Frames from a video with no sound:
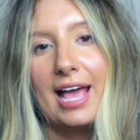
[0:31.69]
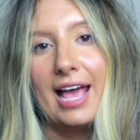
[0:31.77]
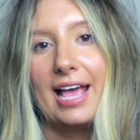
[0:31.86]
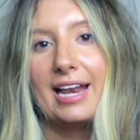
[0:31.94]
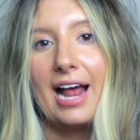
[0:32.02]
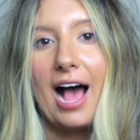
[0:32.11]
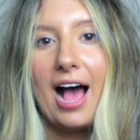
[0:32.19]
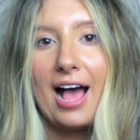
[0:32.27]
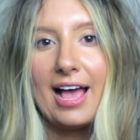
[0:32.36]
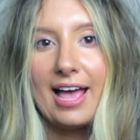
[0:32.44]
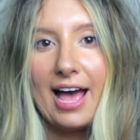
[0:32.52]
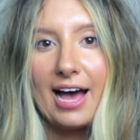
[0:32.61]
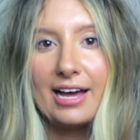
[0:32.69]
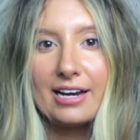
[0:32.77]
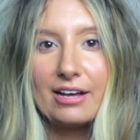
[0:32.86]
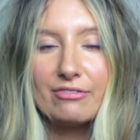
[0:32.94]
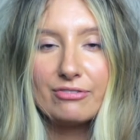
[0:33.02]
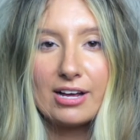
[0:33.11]
And I had
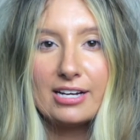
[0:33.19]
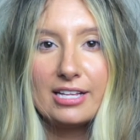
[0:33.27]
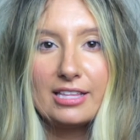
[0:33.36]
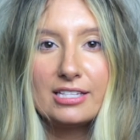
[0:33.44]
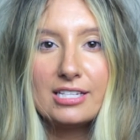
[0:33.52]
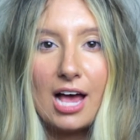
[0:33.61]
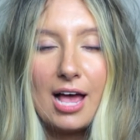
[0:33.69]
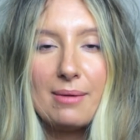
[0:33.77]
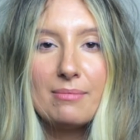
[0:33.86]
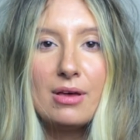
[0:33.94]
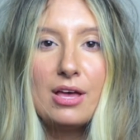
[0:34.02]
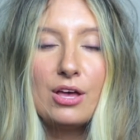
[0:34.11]
a friend at the time